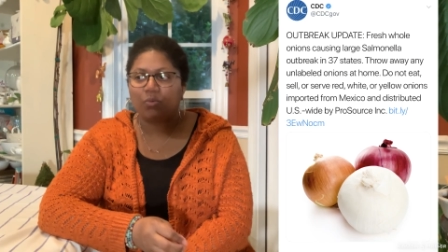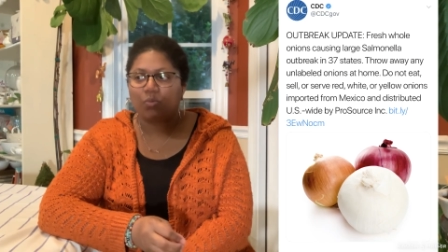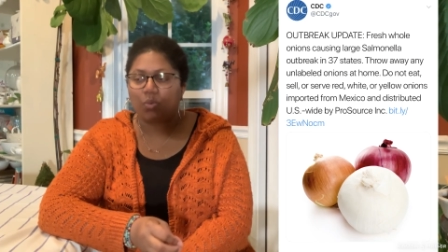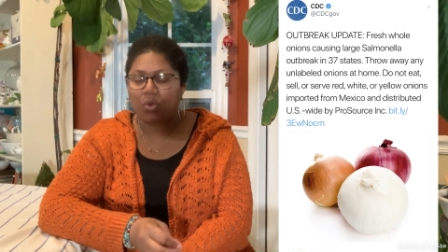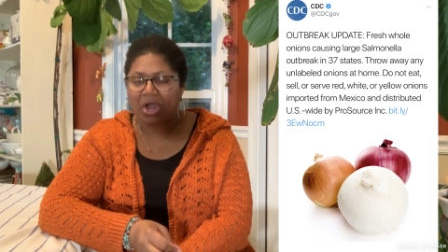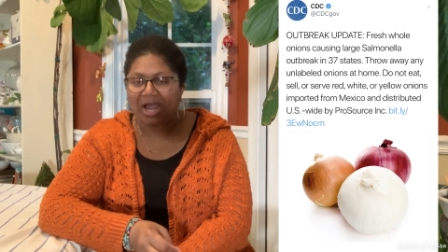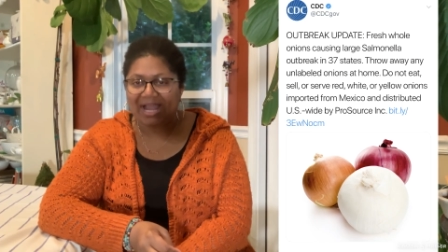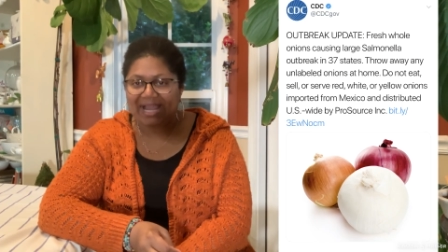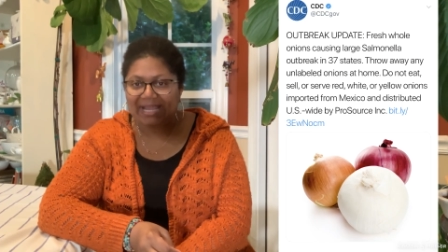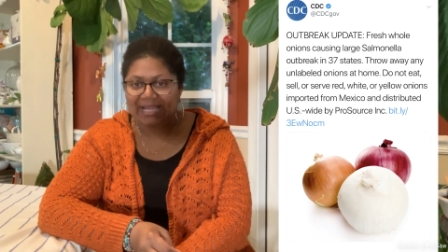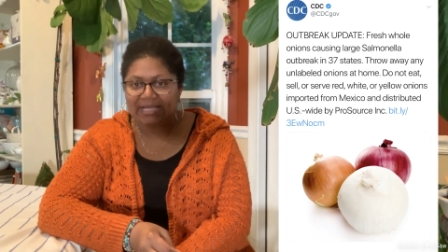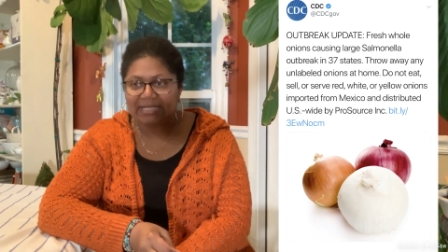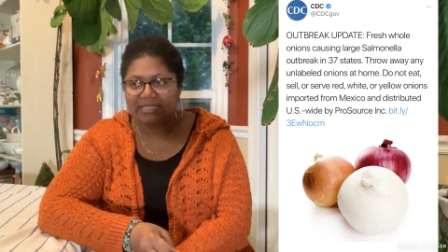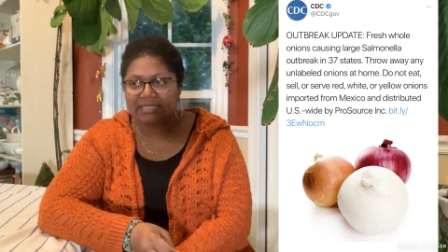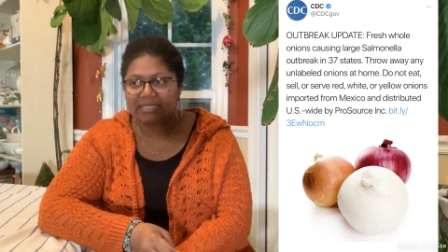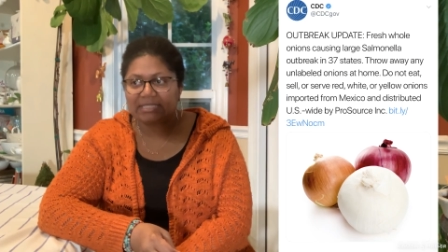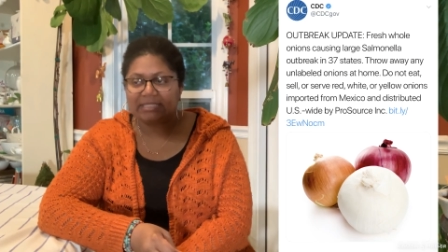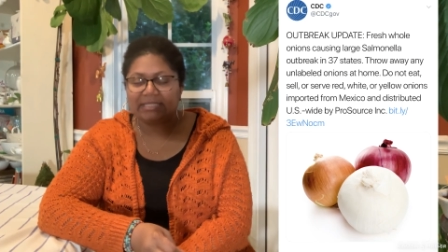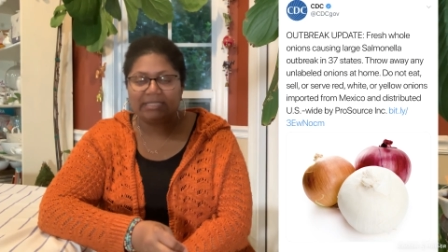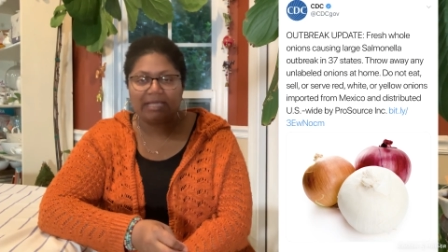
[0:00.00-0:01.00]

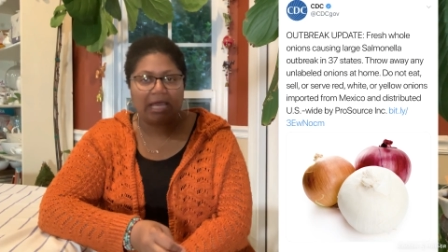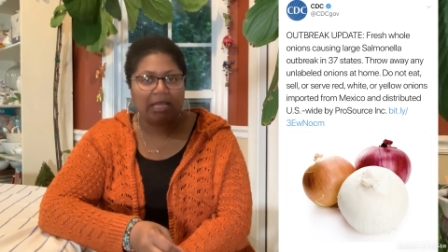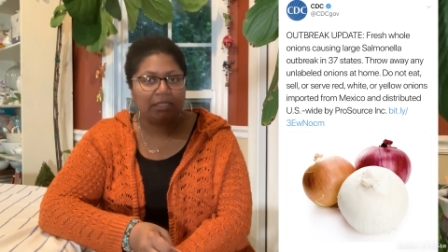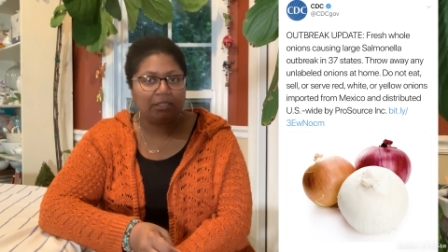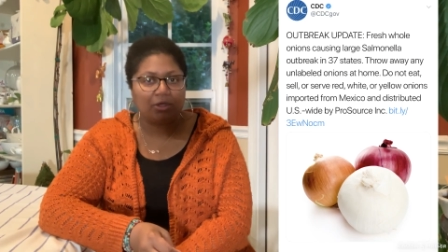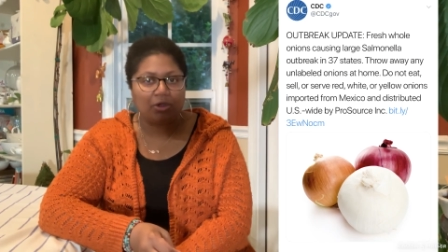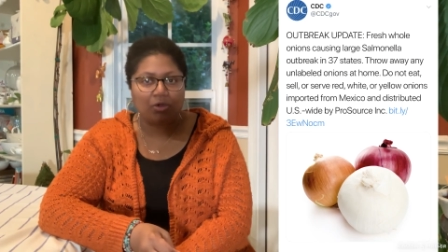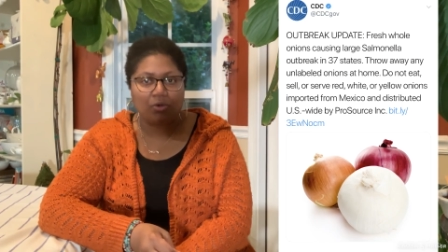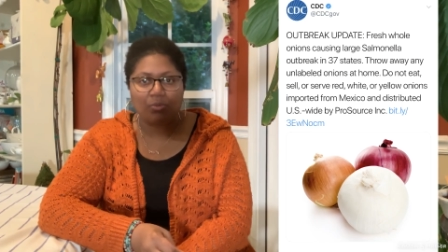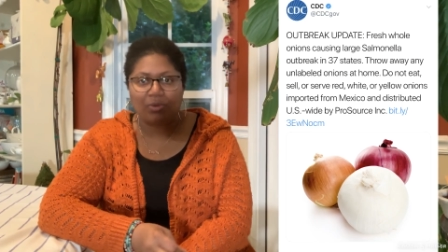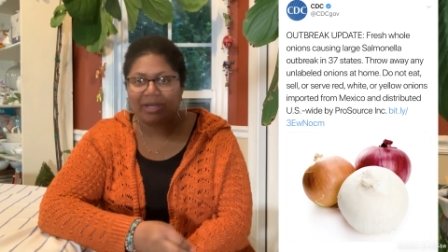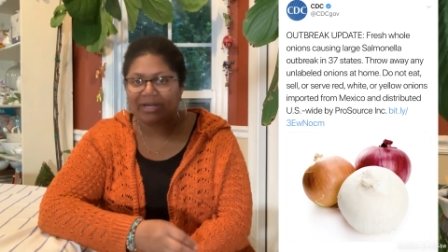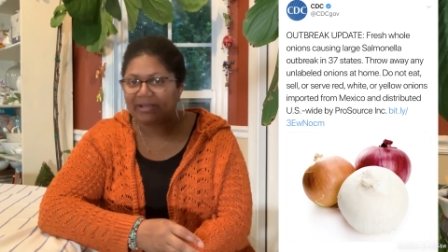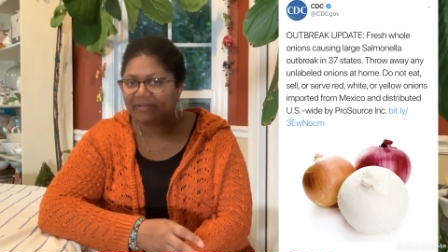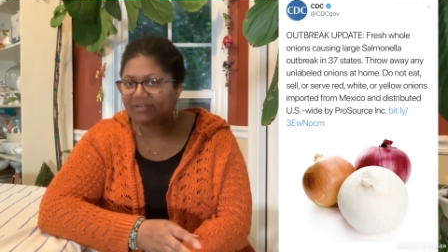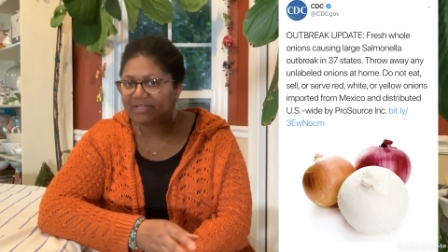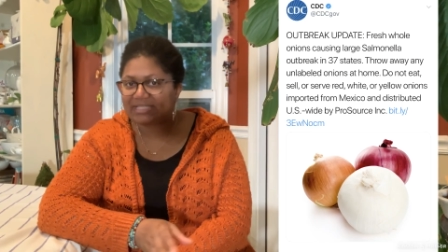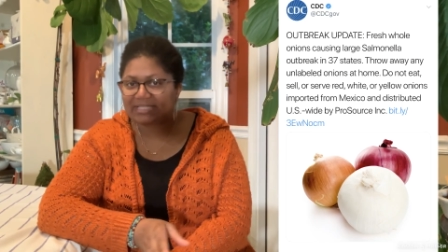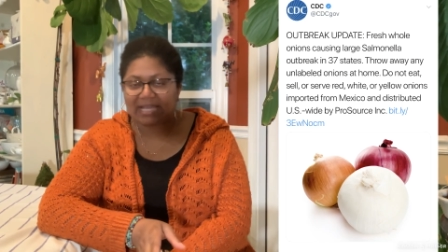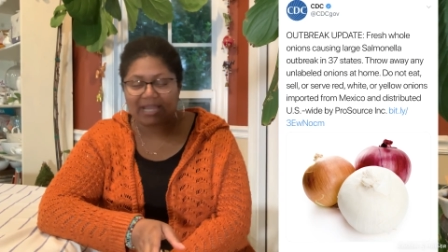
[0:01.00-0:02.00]
white, yellow,
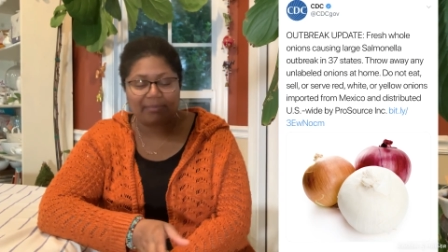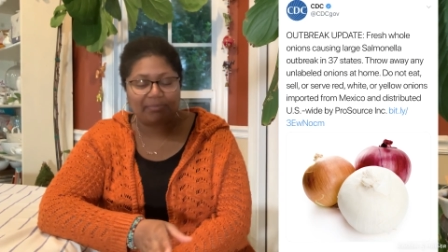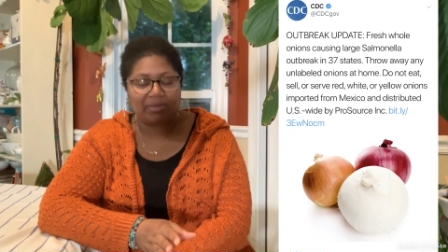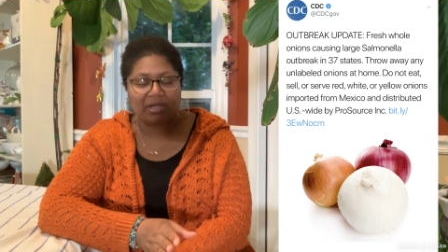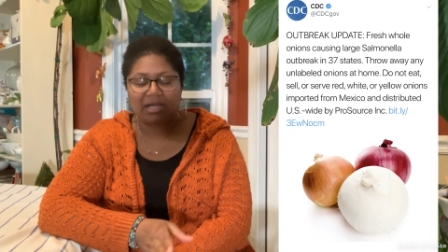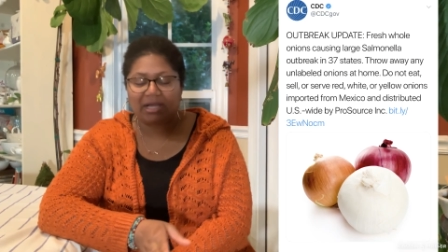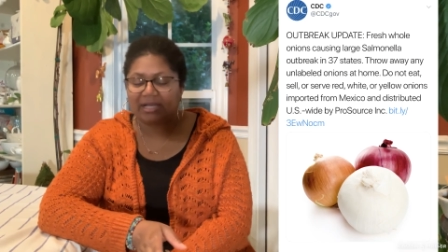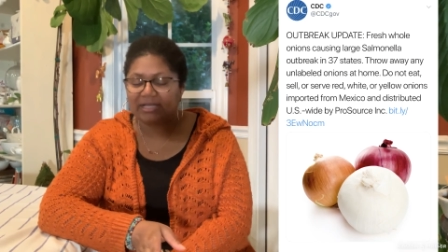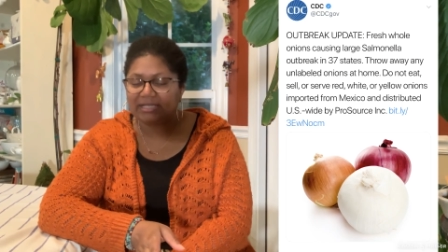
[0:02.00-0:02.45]
whatever type of